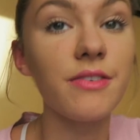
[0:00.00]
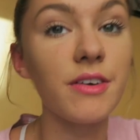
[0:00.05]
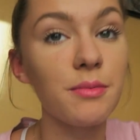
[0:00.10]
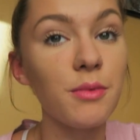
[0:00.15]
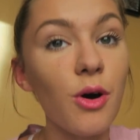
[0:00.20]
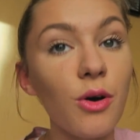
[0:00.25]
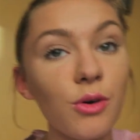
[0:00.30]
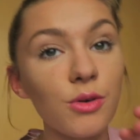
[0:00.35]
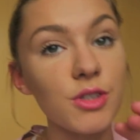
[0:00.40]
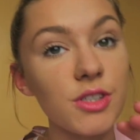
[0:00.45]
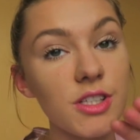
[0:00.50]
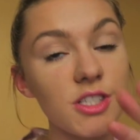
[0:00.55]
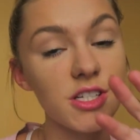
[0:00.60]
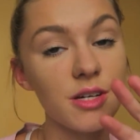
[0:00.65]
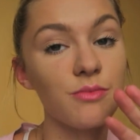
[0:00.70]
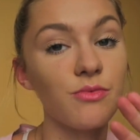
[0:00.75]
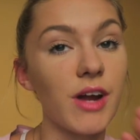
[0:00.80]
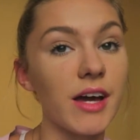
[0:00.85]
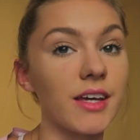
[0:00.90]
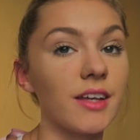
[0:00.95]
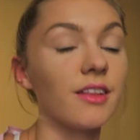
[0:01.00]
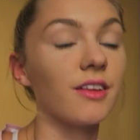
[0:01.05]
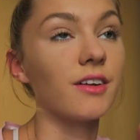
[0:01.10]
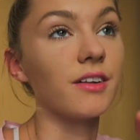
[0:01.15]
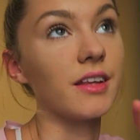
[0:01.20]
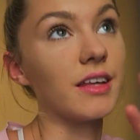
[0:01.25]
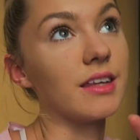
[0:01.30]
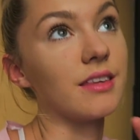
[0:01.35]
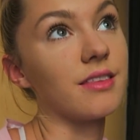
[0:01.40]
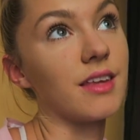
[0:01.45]
If I've not gone to the gym
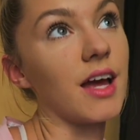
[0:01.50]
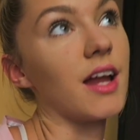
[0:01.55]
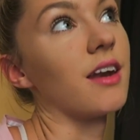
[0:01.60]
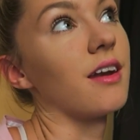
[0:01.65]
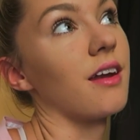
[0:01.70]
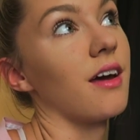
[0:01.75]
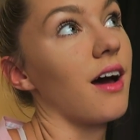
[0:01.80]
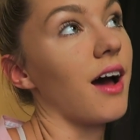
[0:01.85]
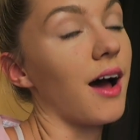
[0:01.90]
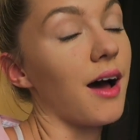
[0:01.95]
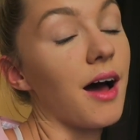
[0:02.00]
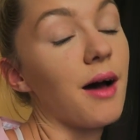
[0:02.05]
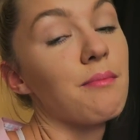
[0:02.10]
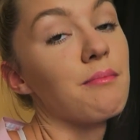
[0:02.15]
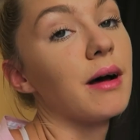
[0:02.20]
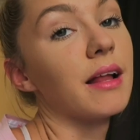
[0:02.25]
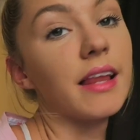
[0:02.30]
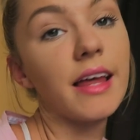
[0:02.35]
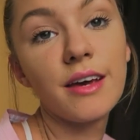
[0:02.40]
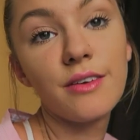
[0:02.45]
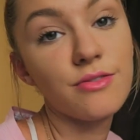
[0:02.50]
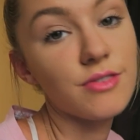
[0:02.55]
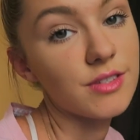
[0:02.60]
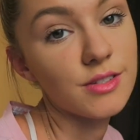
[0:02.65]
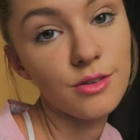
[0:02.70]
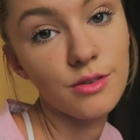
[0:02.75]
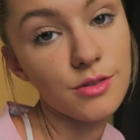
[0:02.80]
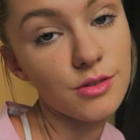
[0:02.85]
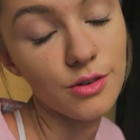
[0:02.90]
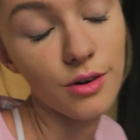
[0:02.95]
regularly, then my life
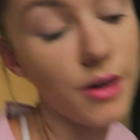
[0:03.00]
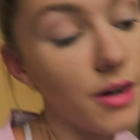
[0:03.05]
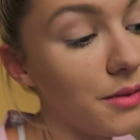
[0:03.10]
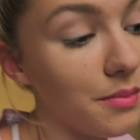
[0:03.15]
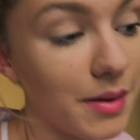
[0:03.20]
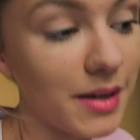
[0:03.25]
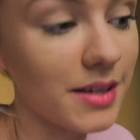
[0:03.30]
is not sorted,